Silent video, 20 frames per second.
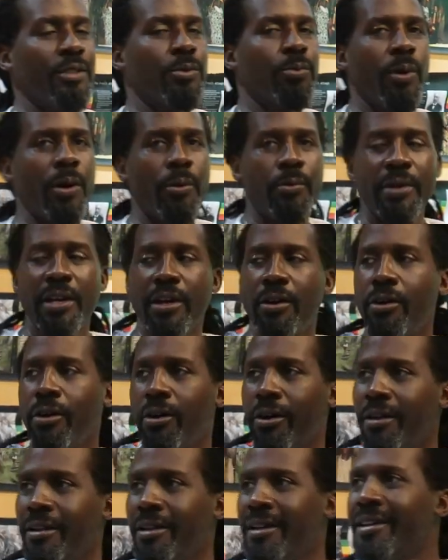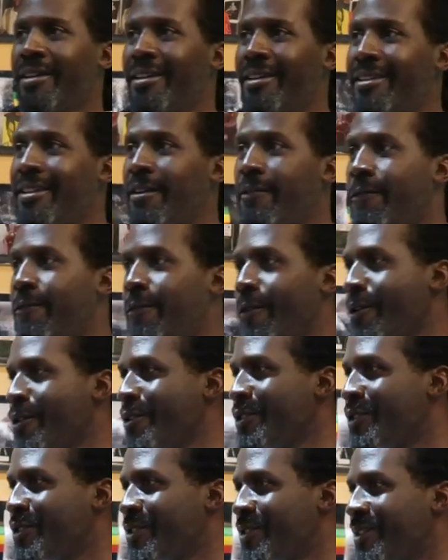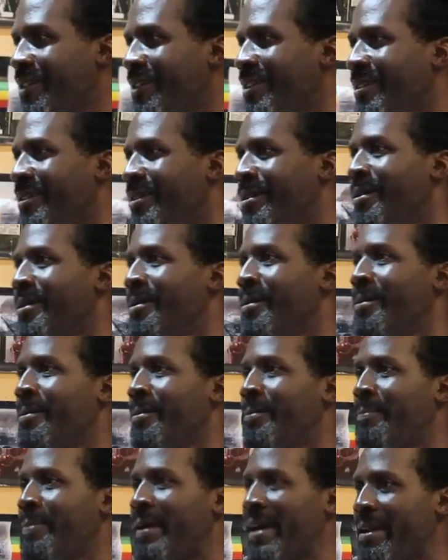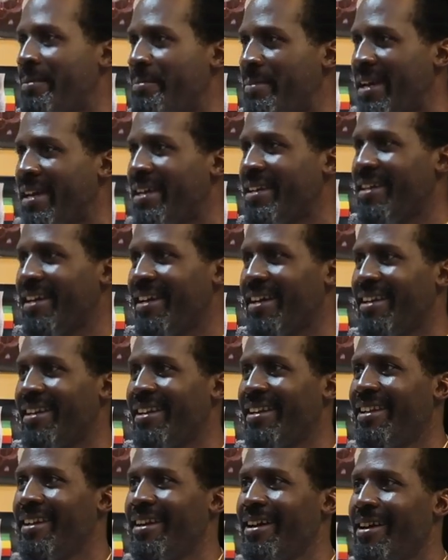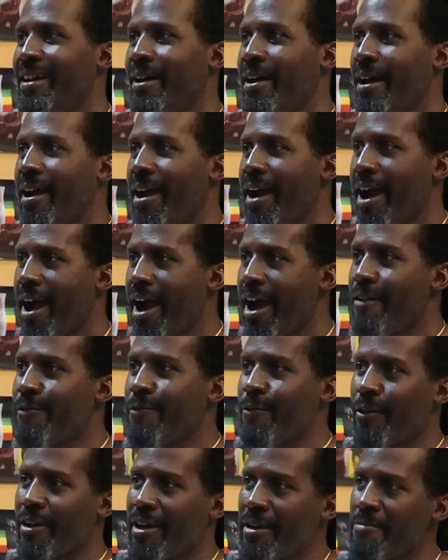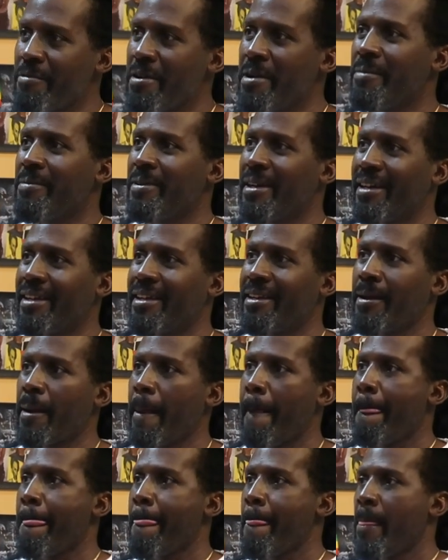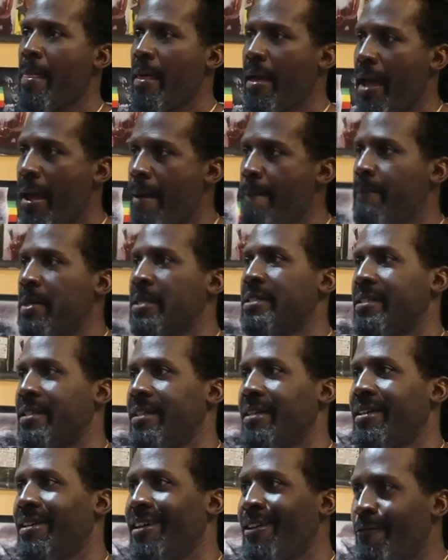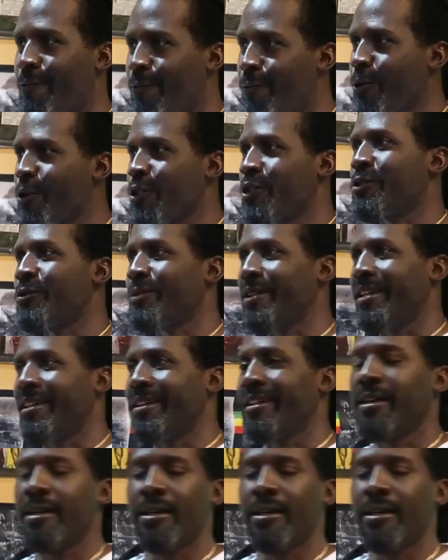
is what we call the first Panamanian Afro-Caribbean embassy in 4th Street.